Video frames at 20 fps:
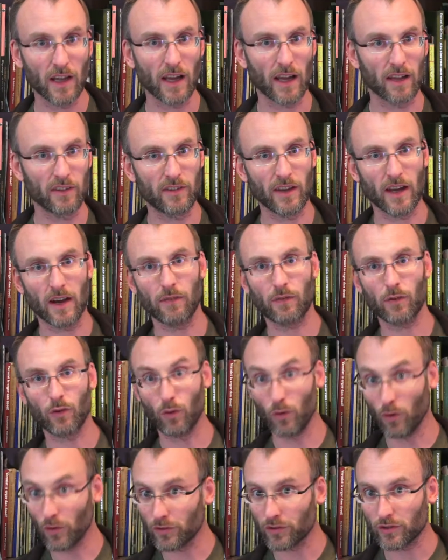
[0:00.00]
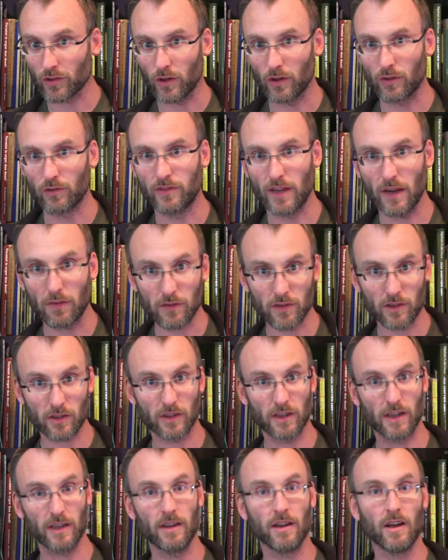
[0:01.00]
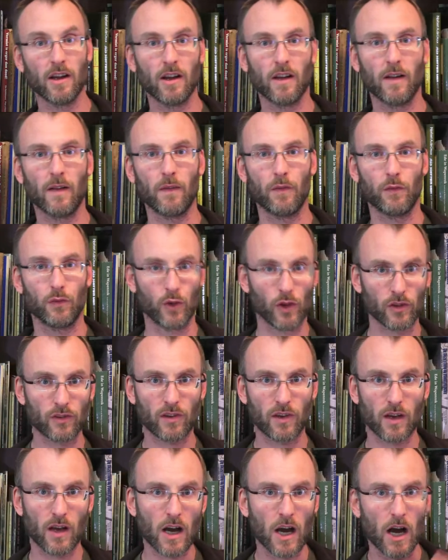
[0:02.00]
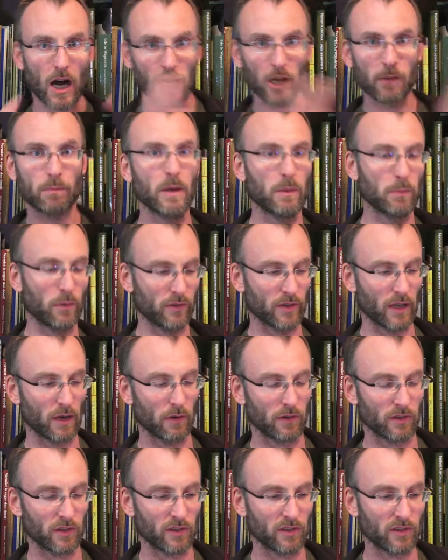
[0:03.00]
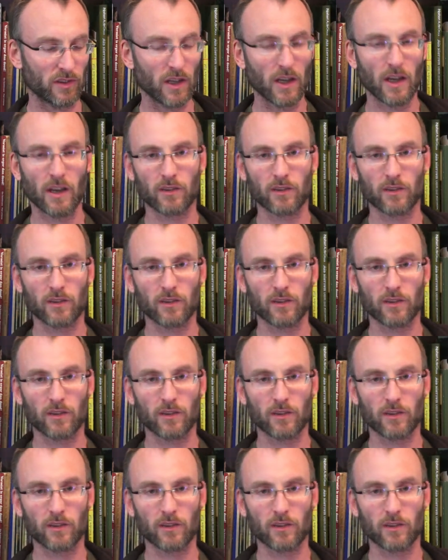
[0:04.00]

and therefore also definitely not other people's heritage.